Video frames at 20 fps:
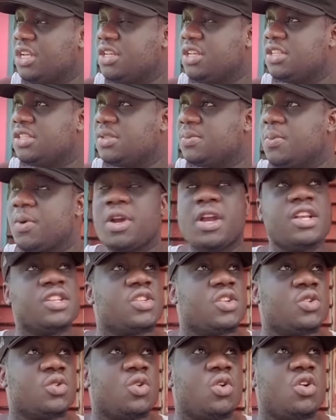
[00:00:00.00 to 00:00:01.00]
his prayers
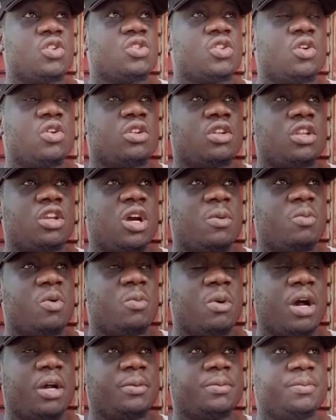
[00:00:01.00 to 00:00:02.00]
goes out to your
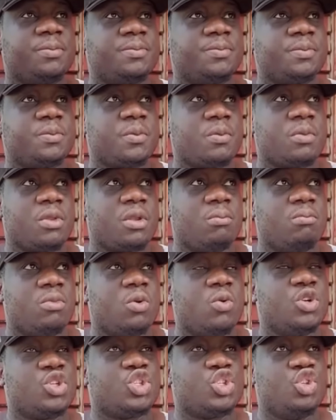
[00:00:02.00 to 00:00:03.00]
mama. We
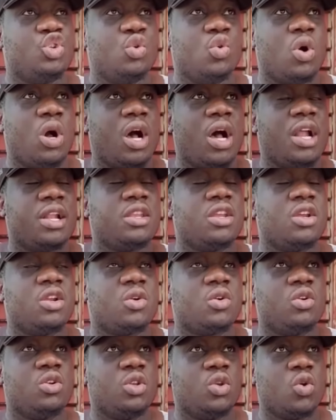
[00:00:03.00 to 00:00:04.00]
wish you and your
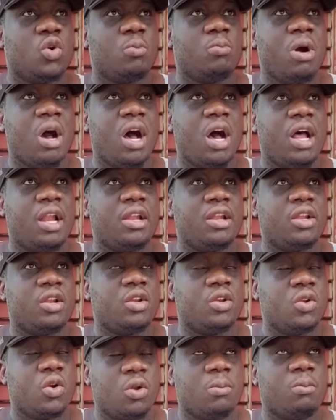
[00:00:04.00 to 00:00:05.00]
newborn
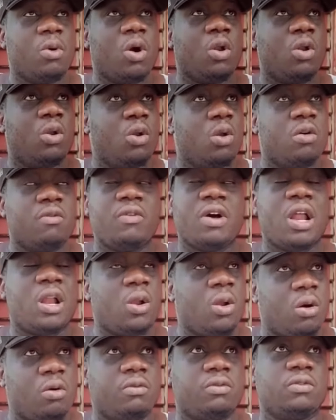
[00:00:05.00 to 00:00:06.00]
nothing but love and
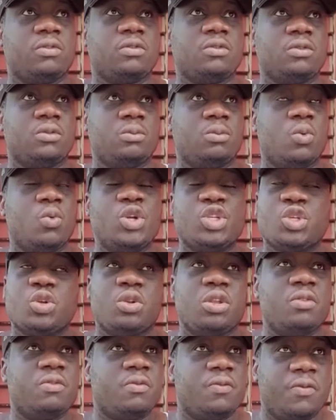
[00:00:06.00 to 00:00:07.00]
love. We wish you
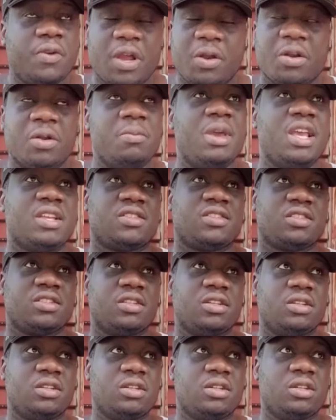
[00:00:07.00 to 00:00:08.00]
the very best.
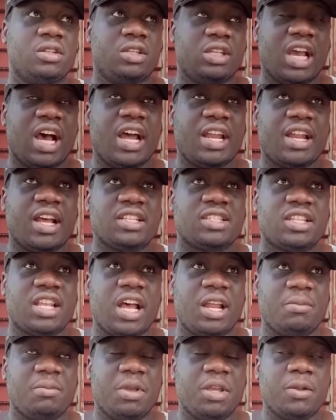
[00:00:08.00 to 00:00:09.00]
You
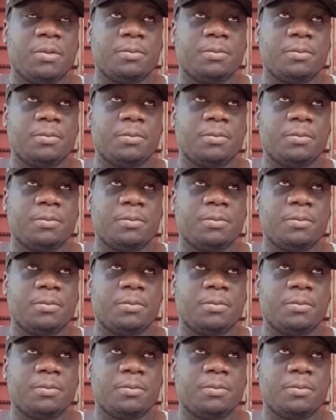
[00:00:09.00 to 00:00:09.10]
understand me?